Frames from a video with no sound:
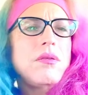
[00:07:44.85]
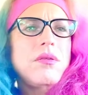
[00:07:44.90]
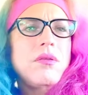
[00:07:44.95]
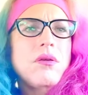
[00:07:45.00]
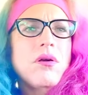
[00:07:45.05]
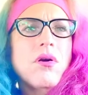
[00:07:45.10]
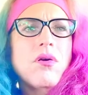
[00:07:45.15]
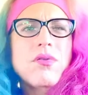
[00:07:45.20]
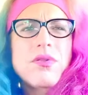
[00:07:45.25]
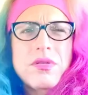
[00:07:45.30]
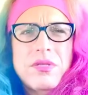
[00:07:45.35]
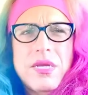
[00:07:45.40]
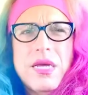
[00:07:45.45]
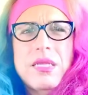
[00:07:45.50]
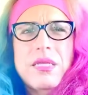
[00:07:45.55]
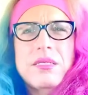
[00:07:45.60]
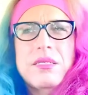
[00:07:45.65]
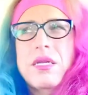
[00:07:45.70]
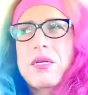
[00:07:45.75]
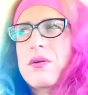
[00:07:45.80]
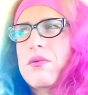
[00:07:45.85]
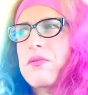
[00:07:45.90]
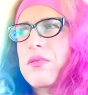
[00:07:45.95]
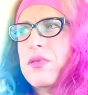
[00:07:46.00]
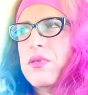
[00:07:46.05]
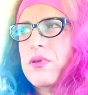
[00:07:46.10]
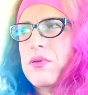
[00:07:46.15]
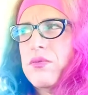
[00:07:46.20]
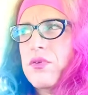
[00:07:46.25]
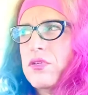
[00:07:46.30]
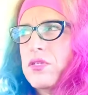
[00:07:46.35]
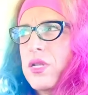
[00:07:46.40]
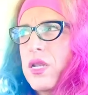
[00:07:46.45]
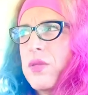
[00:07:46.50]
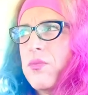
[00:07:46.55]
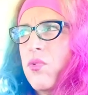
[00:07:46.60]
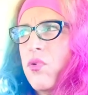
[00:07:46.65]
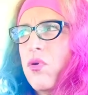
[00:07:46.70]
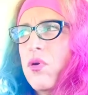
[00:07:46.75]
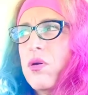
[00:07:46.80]
Earth is not the center of the universe
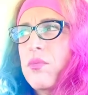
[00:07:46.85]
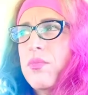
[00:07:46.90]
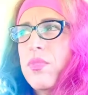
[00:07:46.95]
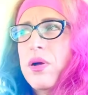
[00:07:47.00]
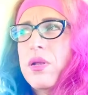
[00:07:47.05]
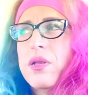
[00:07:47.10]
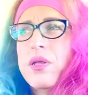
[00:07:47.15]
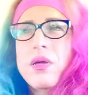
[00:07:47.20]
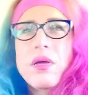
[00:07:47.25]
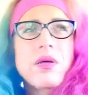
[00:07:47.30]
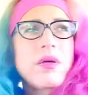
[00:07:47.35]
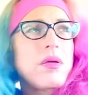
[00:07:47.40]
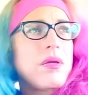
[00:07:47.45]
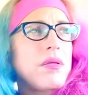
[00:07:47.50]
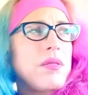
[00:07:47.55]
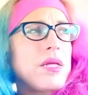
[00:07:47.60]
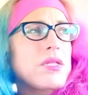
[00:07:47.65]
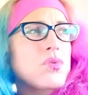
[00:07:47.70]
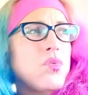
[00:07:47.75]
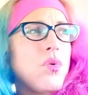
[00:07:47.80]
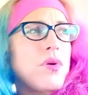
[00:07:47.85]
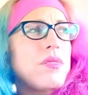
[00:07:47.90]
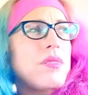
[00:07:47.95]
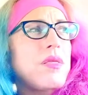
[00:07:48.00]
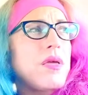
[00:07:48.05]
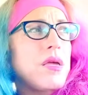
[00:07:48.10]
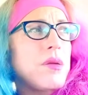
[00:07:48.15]
anymore, but that's one thing.